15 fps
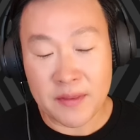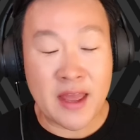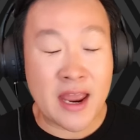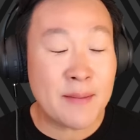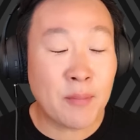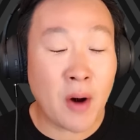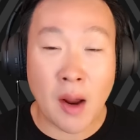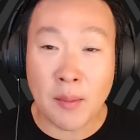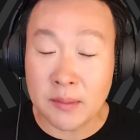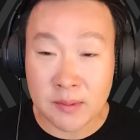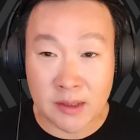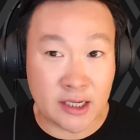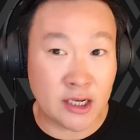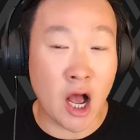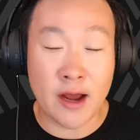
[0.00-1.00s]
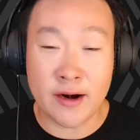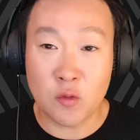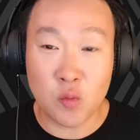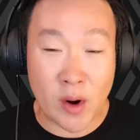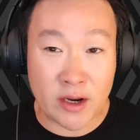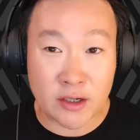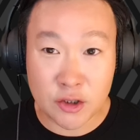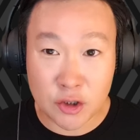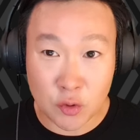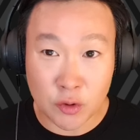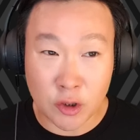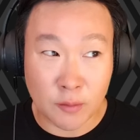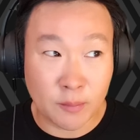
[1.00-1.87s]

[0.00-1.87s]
they probably got it way sooner,